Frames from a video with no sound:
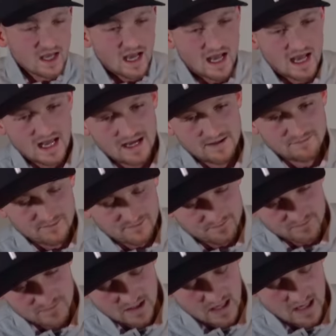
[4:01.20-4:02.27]
and
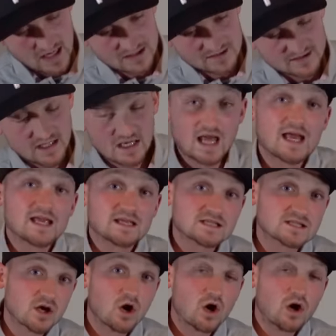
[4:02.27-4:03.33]
the
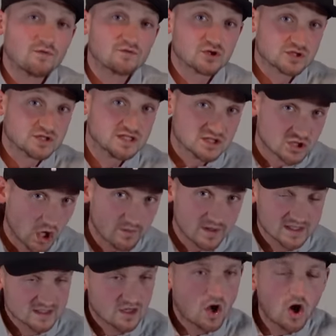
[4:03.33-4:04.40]
likes of Justin
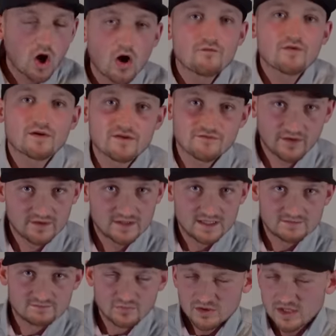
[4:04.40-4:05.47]
Thomas are very
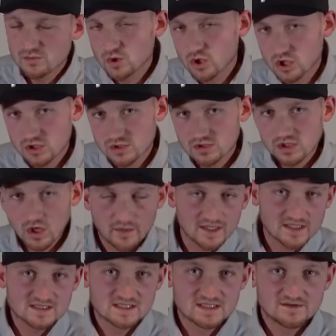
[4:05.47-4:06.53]
friendly, but they were
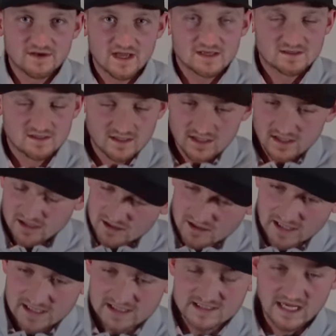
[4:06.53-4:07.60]
going into the event.
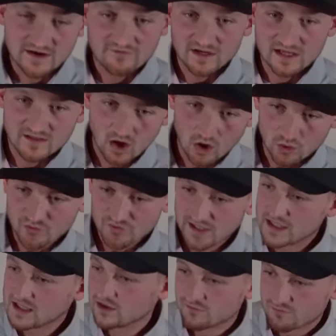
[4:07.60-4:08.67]
It's definitely the old
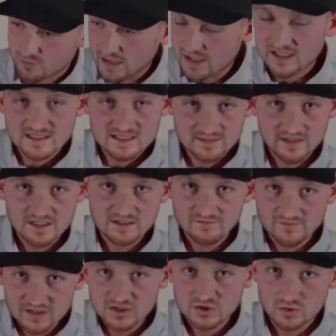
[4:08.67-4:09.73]
thing of bringing some
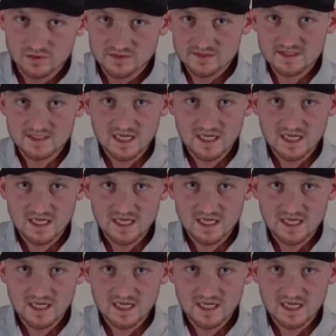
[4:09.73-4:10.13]
individuals